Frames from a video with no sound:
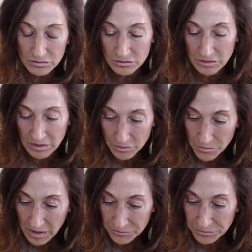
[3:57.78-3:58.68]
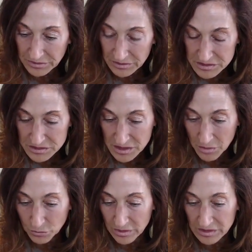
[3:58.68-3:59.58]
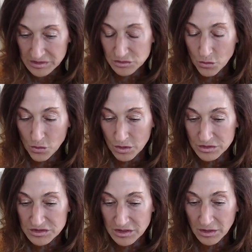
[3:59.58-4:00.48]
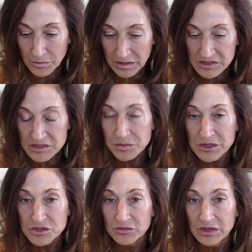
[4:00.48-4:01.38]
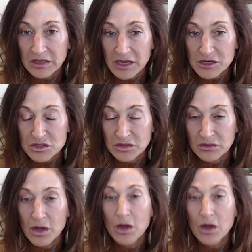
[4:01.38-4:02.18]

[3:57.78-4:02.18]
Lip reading: there might be some risk or some anticipation of litigation,